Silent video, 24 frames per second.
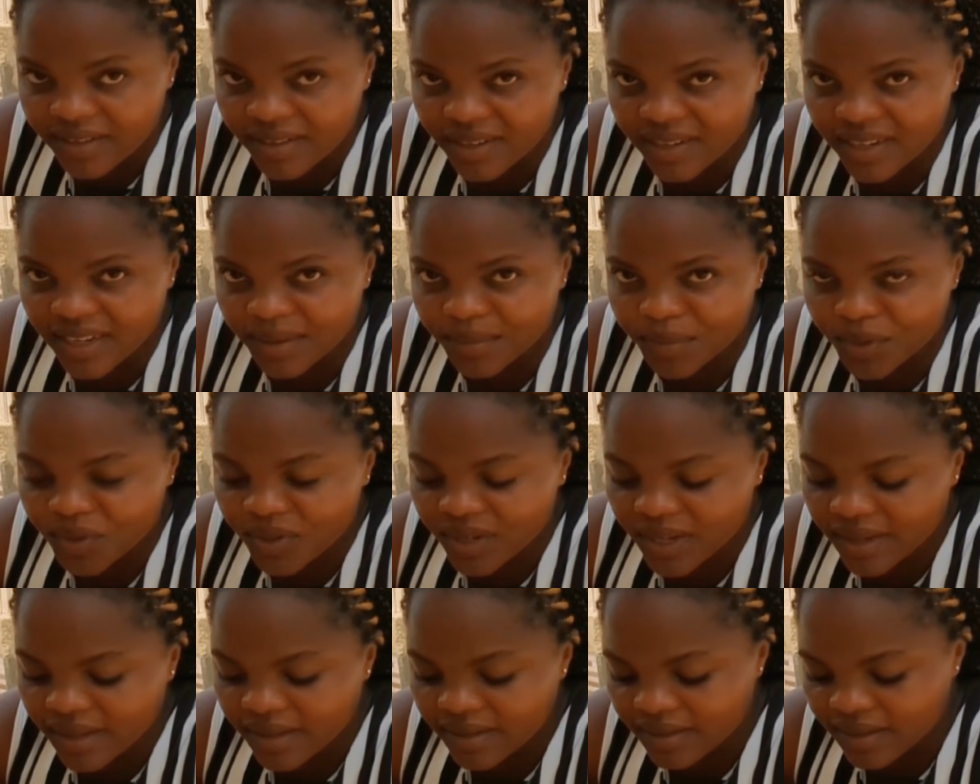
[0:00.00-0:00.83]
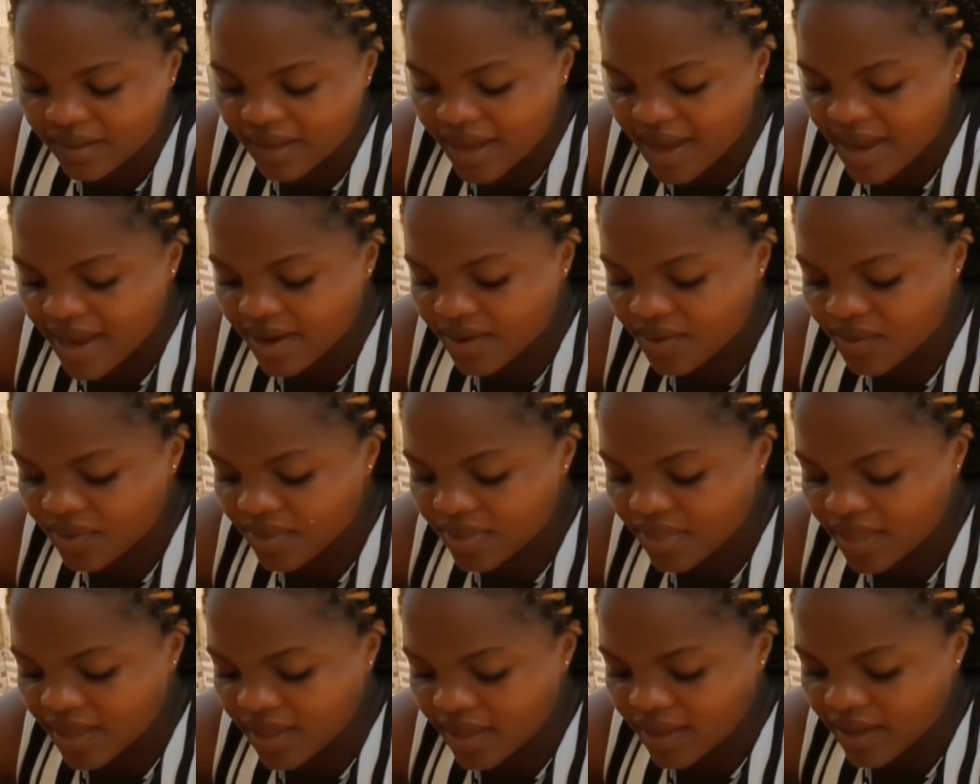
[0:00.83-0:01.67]
and Cameroonians, I don't
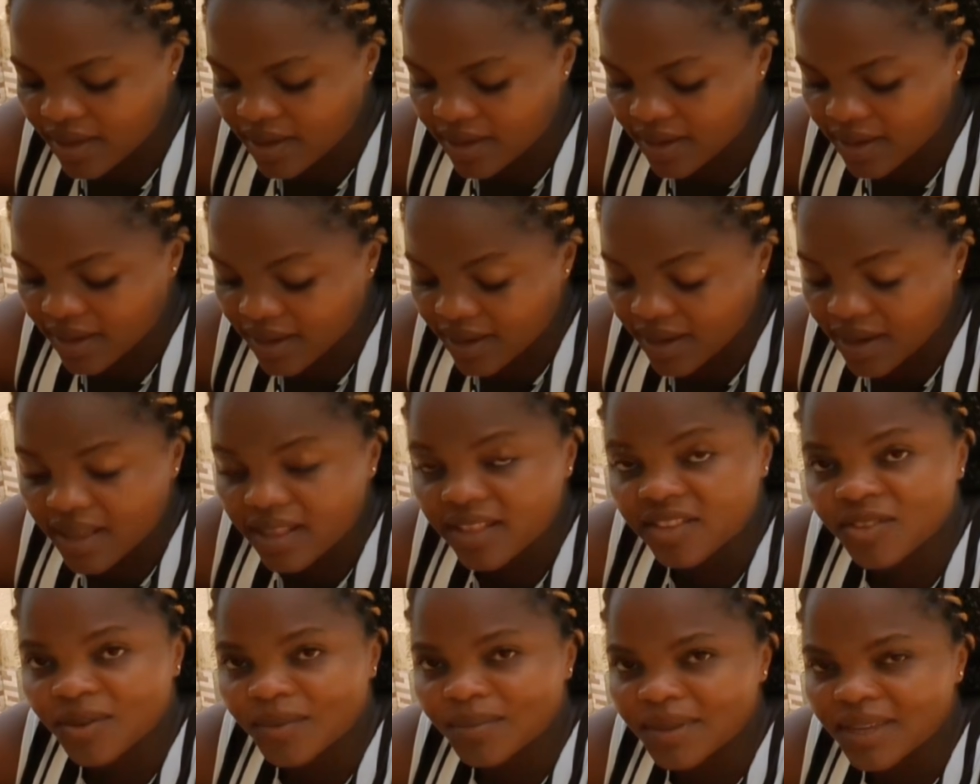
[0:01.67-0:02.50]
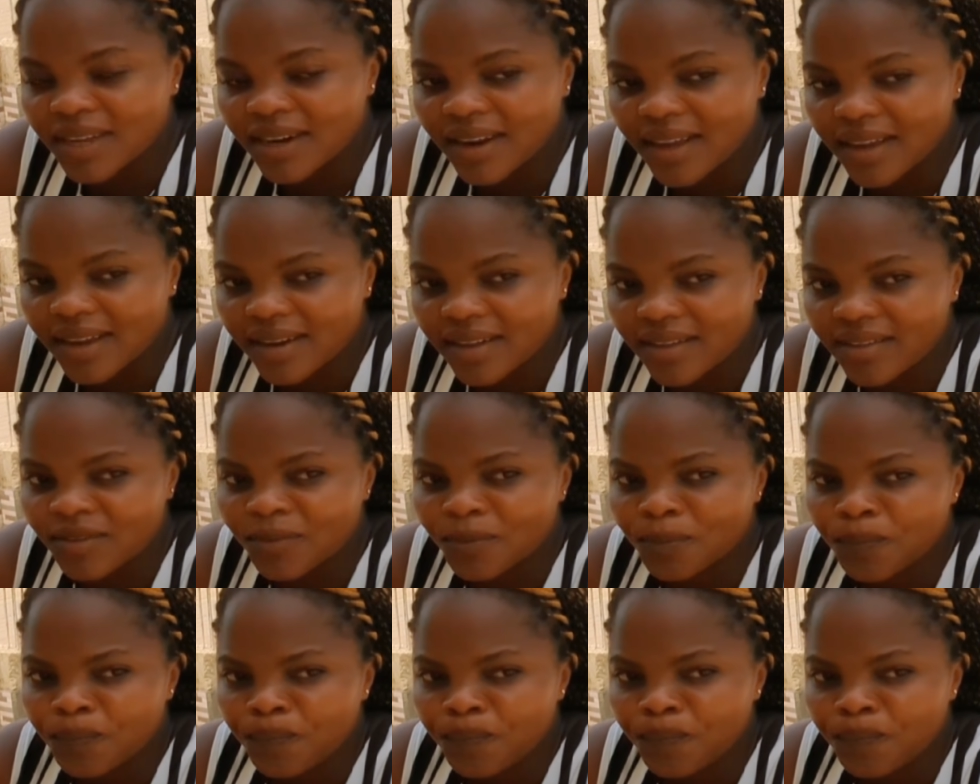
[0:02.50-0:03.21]
think they can eat something like this.